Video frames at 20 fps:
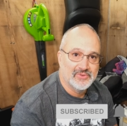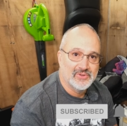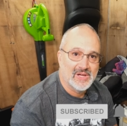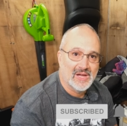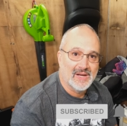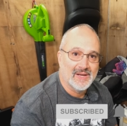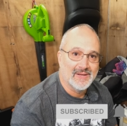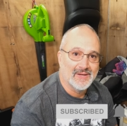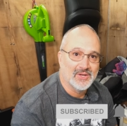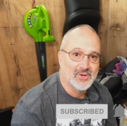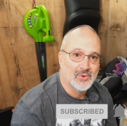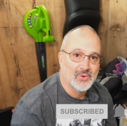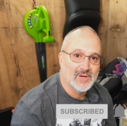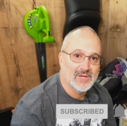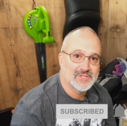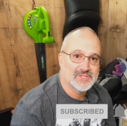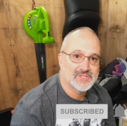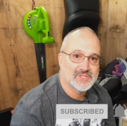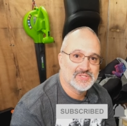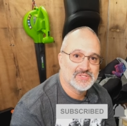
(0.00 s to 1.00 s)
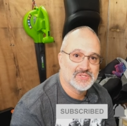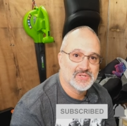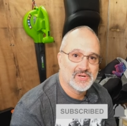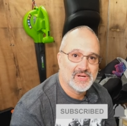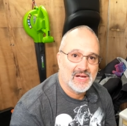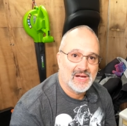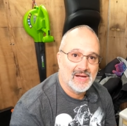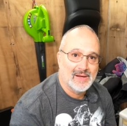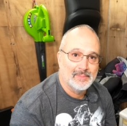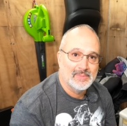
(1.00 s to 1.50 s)
If you got any questions or
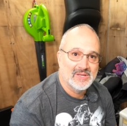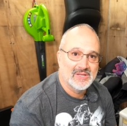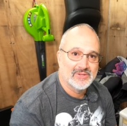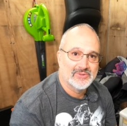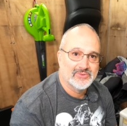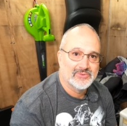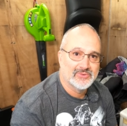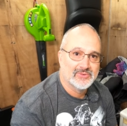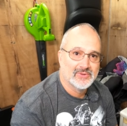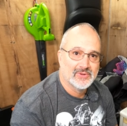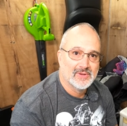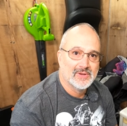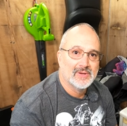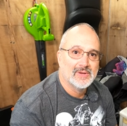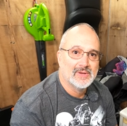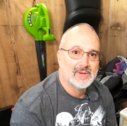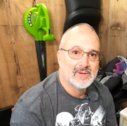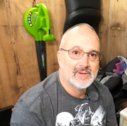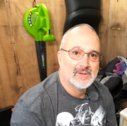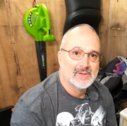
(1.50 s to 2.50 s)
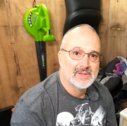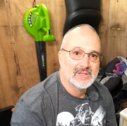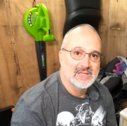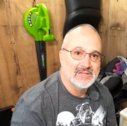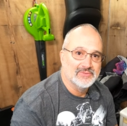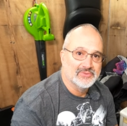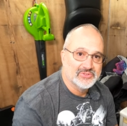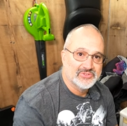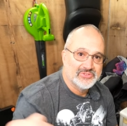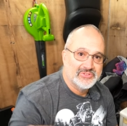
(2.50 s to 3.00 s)
comments,
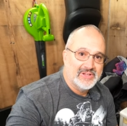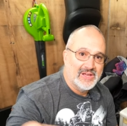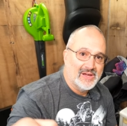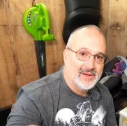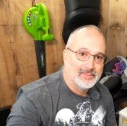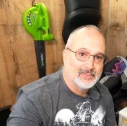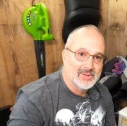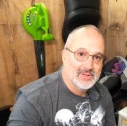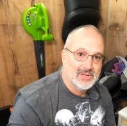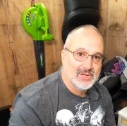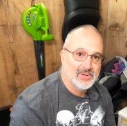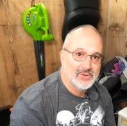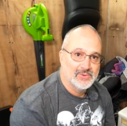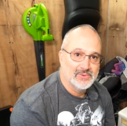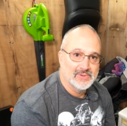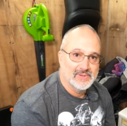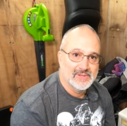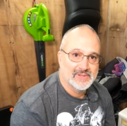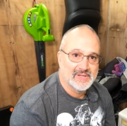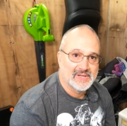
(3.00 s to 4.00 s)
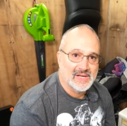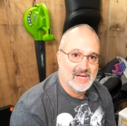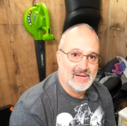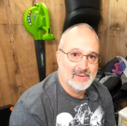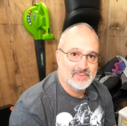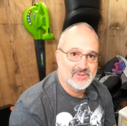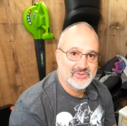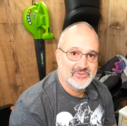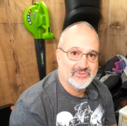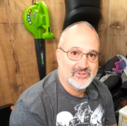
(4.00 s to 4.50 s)
leave us down below in the
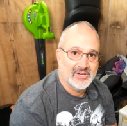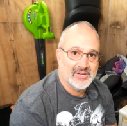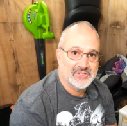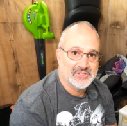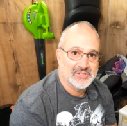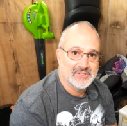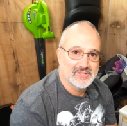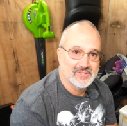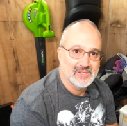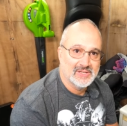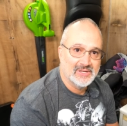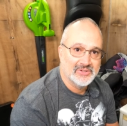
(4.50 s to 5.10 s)
comments section.